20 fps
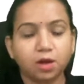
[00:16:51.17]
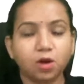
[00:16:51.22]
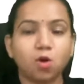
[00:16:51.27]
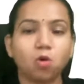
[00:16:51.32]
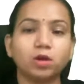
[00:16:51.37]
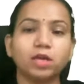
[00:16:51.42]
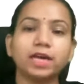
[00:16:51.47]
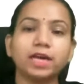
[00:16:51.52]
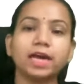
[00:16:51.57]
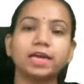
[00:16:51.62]

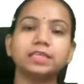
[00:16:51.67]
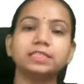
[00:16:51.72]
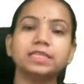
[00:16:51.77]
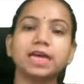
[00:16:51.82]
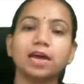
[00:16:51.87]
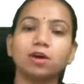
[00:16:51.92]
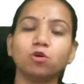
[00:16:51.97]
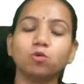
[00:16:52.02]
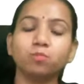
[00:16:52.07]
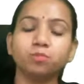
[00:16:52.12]
Okay guys,
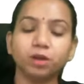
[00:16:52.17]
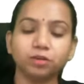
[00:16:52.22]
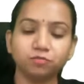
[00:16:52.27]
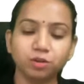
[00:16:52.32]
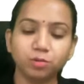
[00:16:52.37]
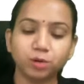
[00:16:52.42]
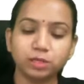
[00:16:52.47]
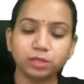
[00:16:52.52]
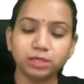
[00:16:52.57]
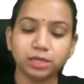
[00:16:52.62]
I hope
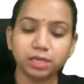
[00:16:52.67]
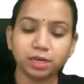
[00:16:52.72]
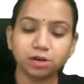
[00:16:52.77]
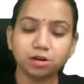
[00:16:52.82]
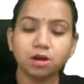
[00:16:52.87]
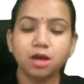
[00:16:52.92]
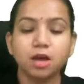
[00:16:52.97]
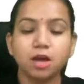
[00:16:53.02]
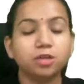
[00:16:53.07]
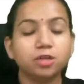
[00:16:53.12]
everyone clear.
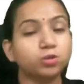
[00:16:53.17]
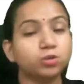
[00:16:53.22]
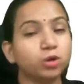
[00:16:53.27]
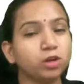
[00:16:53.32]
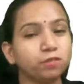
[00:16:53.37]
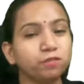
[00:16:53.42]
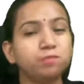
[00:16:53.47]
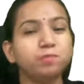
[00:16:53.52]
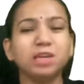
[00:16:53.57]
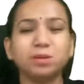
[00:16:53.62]
So
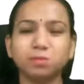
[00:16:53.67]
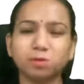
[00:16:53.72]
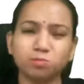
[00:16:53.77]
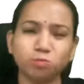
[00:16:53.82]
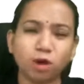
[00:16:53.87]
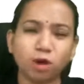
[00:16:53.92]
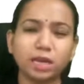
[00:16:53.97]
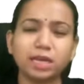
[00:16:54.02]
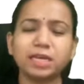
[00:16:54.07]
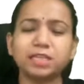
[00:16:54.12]
if minimum
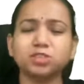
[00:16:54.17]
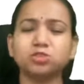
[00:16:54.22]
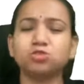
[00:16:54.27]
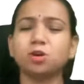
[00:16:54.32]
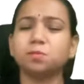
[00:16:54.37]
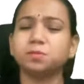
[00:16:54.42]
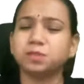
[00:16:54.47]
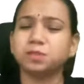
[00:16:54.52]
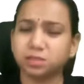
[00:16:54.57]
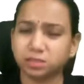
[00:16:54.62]
boiling
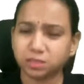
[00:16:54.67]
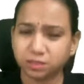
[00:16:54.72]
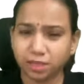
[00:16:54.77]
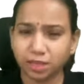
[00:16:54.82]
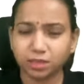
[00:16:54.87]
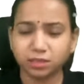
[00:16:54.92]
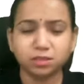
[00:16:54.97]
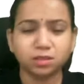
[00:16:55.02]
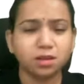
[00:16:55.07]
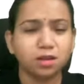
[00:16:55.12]
isotrops is
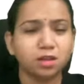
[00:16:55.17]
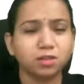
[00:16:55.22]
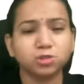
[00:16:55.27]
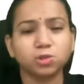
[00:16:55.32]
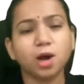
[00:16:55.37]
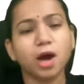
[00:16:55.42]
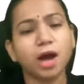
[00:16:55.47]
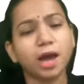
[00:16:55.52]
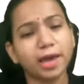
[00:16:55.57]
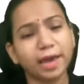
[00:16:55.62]
this,
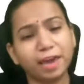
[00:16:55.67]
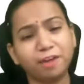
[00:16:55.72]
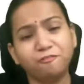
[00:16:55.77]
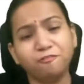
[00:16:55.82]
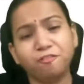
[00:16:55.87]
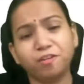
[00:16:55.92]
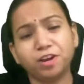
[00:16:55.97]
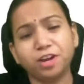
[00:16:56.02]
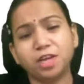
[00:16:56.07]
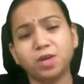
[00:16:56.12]
so
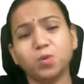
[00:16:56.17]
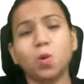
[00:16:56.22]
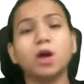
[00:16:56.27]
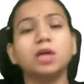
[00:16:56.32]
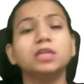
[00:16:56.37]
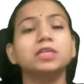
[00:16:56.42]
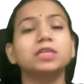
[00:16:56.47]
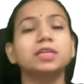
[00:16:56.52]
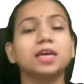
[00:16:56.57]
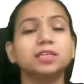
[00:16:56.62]

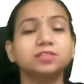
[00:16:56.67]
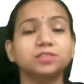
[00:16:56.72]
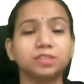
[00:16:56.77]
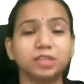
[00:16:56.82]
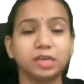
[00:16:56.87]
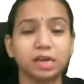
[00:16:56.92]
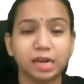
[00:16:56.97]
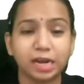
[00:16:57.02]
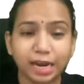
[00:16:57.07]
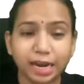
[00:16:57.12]
everyone can
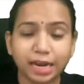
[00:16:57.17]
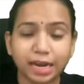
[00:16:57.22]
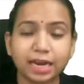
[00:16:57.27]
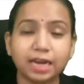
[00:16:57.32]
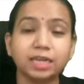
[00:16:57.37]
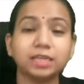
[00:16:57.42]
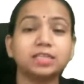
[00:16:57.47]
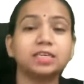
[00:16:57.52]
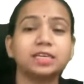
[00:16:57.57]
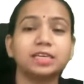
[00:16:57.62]

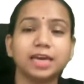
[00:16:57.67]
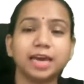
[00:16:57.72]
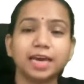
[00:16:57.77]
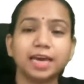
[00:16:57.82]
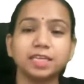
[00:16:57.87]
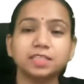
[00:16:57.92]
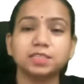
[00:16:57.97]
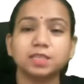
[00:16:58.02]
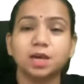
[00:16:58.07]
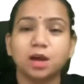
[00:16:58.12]
relate.
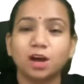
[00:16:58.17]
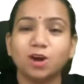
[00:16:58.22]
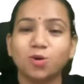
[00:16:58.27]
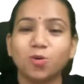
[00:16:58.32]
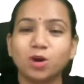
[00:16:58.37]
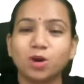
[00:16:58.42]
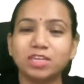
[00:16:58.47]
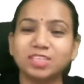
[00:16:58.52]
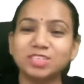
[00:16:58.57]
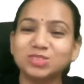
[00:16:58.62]
Yes,
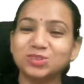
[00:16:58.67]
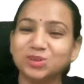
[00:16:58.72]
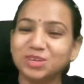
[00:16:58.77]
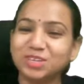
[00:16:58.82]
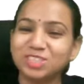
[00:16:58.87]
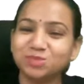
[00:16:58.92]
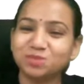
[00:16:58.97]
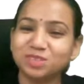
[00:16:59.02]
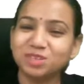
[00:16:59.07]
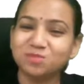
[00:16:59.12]
what is
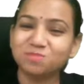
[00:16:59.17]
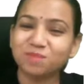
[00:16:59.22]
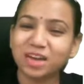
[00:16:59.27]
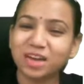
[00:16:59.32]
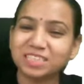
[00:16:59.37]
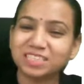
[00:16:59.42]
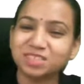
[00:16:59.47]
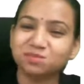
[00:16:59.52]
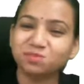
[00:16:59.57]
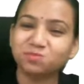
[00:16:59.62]
going to be the
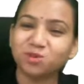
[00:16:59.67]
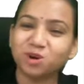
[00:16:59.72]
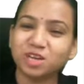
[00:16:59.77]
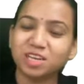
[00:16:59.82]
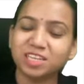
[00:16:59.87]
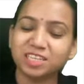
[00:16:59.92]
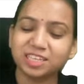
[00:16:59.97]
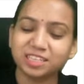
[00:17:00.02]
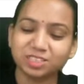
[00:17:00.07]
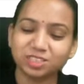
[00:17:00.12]
maximum
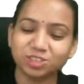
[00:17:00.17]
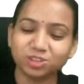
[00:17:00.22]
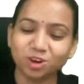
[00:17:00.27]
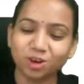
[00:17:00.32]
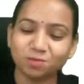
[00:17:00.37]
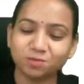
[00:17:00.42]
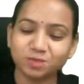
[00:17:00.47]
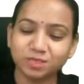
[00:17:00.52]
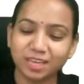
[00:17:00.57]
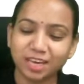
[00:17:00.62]
boiling isotrops?